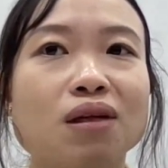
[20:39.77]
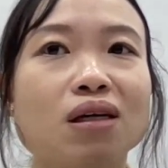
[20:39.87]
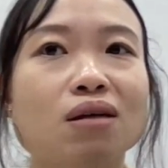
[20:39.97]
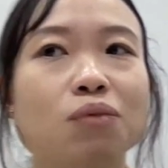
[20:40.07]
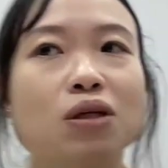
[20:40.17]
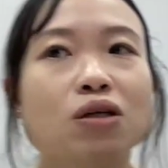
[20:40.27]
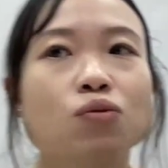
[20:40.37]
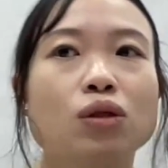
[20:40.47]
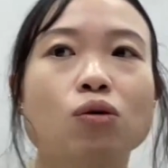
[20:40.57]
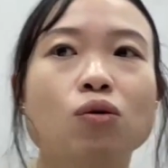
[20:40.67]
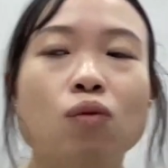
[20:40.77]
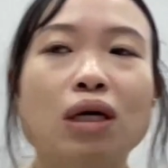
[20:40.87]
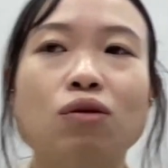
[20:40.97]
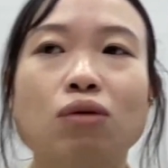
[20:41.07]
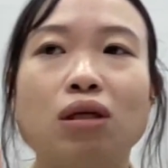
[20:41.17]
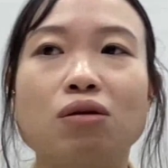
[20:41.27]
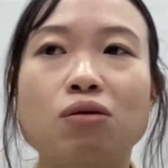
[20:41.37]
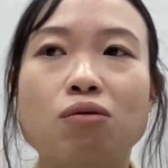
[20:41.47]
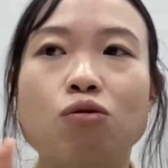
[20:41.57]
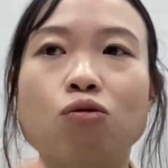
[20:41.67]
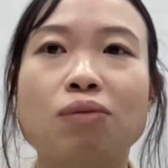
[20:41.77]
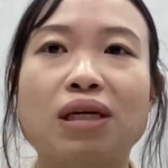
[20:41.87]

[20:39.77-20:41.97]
Yeah, because we don't want to include too